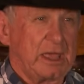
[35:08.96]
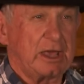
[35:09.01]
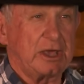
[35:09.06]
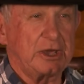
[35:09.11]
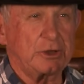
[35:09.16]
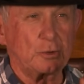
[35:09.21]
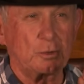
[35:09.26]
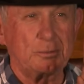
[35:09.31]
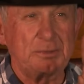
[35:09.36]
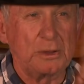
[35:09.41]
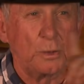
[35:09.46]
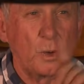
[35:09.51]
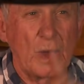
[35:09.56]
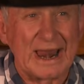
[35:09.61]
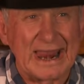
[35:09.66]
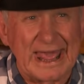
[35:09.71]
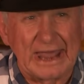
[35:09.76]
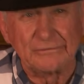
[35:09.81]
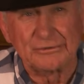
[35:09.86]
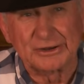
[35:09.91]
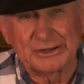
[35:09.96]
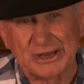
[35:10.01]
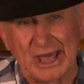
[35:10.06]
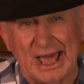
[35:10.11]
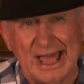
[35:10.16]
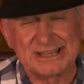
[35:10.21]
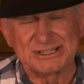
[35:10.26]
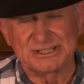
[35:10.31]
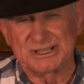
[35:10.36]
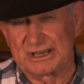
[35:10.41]
It will be well
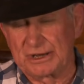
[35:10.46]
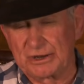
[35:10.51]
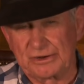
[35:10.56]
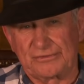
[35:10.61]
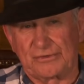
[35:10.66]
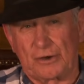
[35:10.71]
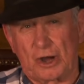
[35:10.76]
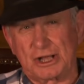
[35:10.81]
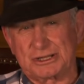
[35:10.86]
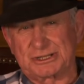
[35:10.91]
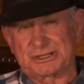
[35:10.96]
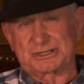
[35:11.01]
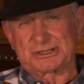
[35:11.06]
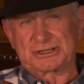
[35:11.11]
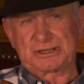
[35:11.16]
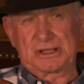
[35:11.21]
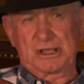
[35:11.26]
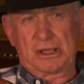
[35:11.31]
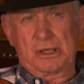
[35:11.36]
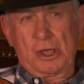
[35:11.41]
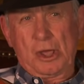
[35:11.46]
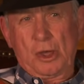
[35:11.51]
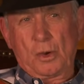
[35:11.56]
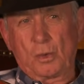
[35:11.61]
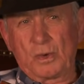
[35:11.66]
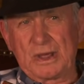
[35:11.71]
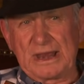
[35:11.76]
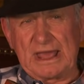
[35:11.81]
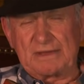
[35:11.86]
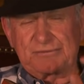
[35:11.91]
advertised in advance.
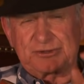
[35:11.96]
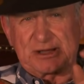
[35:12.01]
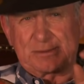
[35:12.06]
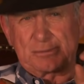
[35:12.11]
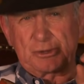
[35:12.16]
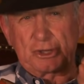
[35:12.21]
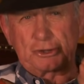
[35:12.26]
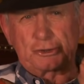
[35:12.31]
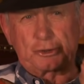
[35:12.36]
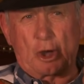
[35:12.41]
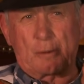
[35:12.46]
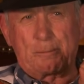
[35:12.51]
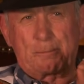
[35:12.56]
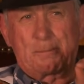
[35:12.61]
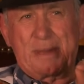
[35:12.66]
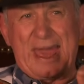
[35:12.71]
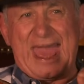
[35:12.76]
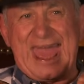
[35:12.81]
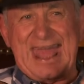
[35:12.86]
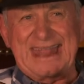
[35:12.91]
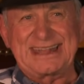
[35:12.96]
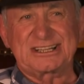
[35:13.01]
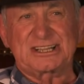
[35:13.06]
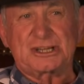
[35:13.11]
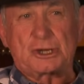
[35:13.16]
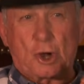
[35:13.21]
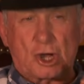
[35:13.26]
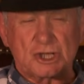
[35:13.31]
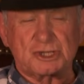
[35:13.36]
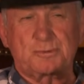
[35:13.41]
We'll have some of the top bands,
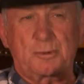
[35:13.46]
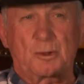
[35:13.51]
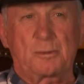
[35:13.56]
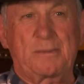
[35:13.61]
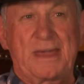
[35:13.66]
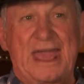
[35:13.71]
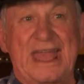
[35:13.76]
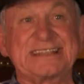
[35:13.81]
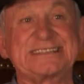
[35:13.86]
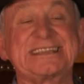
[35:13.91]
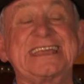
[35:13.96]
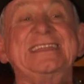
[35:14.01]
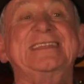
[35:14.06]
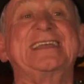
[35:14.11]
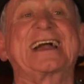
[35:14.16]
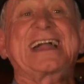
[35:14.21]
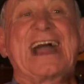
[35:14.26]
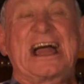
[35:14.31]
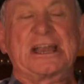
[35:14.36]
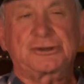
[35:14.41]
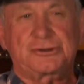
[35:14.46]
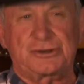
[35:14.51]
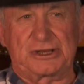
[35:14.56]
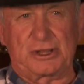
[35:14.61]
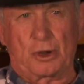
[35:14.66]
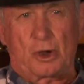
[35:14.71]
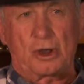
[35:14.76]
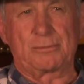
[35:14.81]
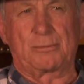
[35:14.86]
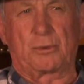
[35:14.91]
gospel bands, in the
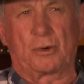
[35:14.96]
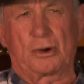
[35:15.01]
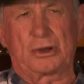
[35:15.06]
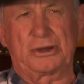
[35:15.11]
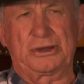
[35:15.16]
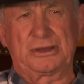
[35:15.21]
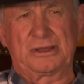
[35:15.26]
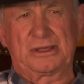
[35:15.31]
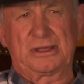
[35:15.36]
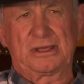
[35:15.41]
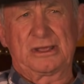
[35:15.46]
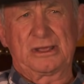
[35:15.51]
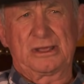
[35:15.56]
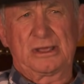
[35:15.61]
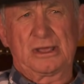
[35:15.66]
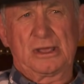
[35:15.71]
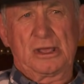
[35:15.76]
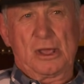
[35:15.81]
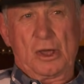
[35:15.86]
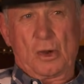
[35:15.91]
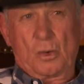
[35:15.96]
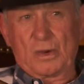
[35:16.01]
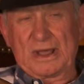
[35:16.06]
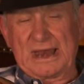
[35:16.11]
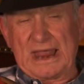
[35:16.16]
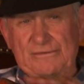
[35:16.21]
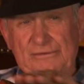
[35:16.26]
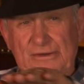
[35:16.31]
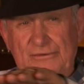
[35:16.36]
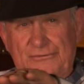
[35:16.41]
country on board.
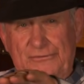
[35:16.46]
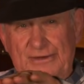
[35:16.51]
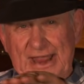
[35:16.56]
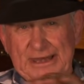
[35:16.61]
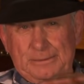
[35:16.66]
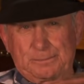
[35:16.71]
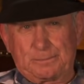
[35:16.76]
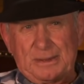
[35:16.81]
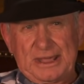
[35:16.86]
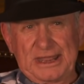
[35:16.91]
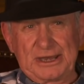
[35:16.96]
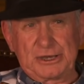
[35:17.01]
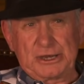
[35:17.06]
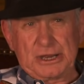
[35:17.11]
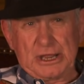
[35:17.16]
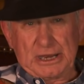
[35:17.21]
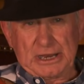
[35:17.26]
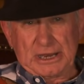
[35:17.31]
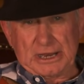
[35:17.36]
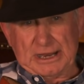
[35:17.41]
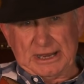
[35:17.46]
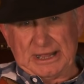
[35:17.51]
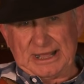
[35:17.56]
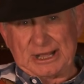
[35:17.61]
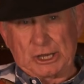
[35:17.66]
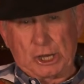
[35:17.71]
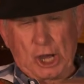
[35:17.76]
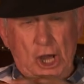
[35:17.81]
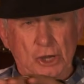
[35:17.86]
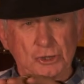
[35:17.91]
We'll have a flatbed
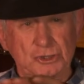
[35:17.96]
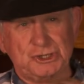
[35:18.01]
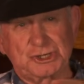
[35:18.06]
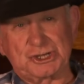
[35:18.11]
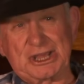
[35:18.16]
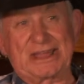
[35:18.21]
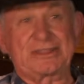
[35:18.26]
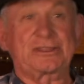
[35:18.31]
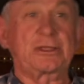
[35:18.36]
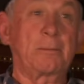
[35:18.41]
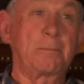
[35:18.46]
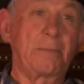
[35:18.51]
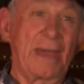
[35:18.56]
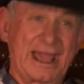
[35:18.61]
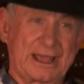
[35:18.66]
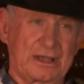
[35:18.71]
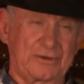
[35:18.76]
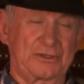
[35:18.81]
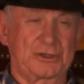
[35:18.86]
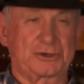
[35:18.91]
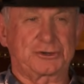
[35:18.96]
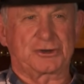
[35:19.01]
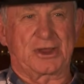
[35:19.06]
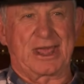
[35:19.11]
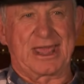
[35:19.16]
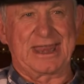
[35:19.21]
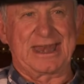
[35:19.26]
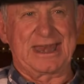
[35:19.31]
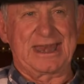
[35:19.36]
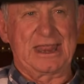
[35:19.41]
coach at the back of the
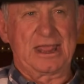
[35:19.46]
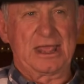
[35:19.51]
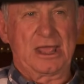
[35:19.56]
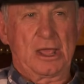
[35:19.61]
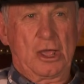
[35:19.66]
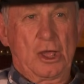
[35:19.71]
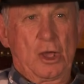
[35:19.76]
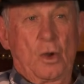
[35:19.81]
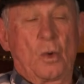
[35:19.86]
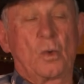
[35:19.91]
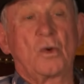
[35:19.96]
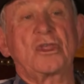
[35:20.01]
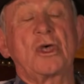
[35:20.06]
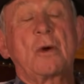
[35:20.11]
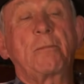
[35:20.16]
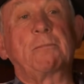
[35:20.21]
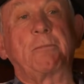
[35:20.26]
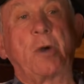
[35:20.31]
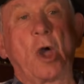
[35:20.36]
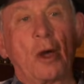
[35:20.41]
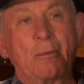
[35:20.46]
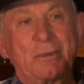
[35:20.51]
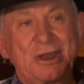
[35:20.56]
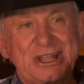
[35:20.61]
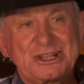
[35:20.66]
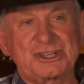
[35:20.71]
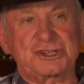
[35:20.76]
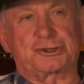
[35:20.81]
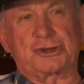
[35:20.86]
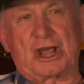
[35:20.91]
train with a
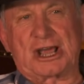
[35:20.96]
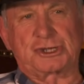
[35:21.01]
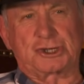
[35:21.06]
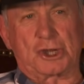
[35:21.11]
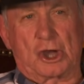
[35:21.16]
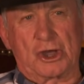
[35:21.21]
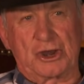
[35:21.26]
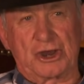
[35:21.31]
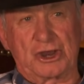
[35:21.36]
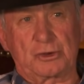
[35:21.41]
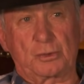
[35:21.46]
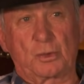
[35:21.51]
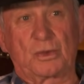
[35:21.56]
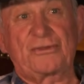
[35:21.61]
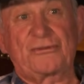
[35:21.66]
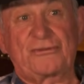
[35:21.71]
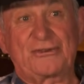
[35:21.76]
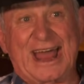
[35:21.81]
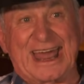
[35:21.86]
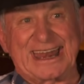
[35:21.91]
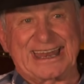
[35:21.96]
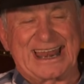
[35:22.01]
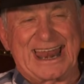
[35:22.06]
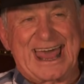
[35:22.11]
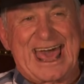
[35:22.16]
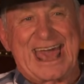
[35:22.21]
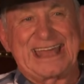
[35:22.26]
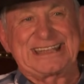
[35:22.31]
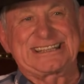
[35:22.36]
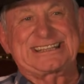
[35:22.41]
permanent structure on it, with
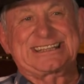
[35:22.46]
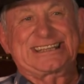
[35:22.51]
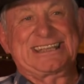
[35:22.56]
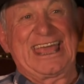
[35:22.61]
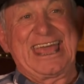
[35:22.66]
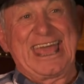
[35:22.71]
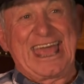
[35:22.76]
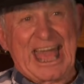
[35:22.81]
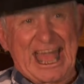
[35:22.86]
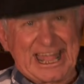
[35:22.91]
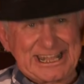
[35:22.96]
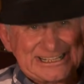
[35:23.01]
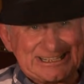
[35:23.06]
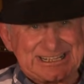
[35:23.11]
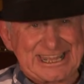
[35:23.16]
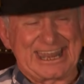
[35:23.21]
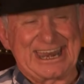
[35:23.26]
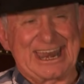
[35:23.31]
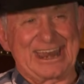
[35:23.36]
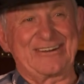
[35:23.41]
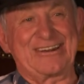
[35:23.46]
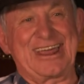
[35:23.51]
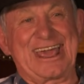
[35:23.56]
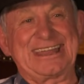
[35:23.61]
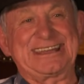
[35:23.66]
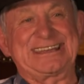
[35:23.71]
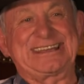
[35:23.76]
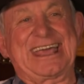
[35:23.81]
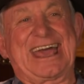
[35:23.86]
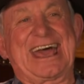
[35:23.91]
floodlights,
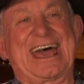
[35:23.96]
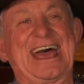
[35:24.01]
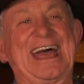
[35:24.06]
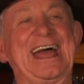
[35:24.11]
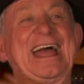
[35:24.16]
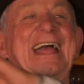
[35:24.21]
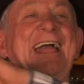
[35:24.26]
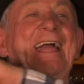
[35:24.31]
generator,